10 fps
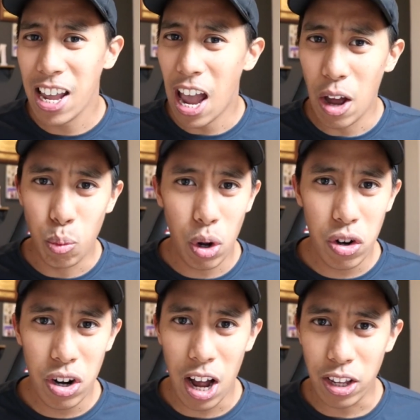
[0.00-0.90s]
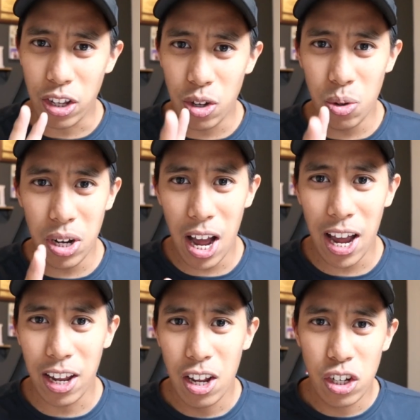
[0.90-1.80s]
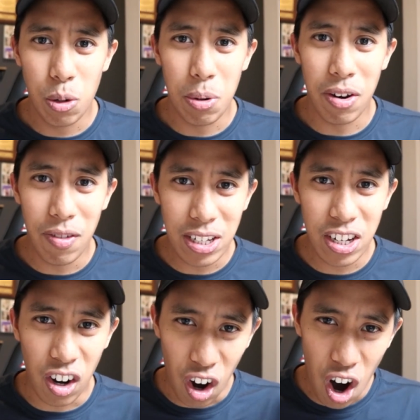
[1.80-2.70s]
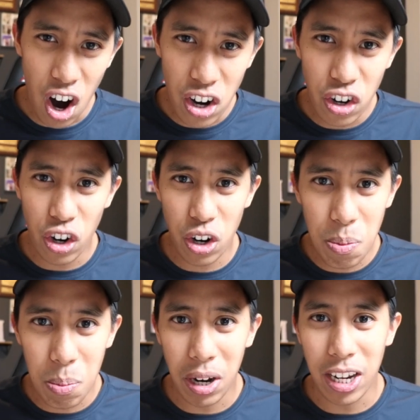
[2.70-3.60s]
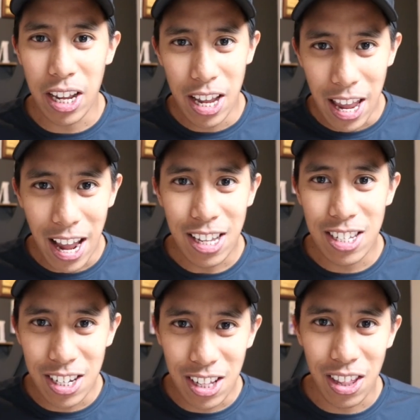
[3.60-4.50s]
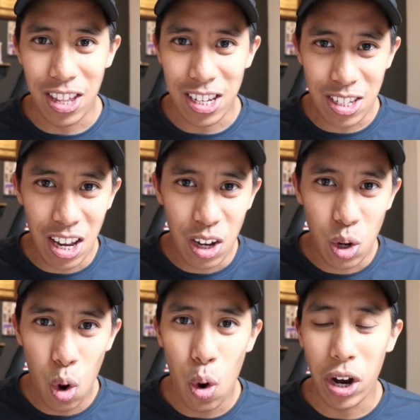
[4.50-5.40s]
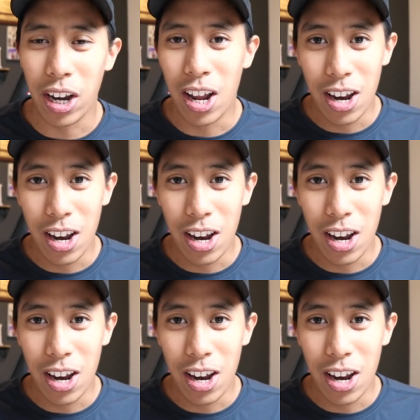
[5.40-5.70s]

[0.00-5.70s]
and whether or not you and I should be investing our hard-earned money into this coin.